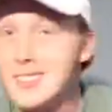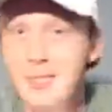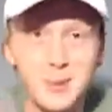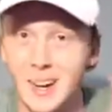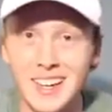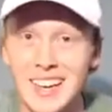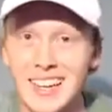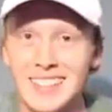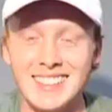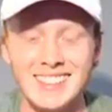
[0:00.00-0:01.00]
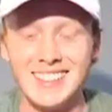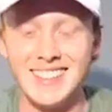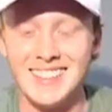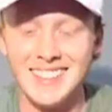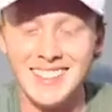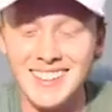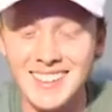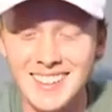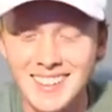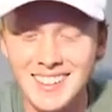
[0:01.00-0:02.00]
you won again.
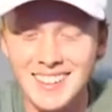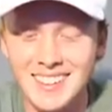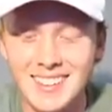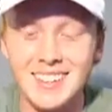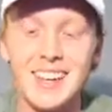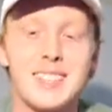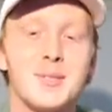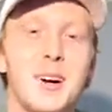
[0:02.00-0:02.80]
Next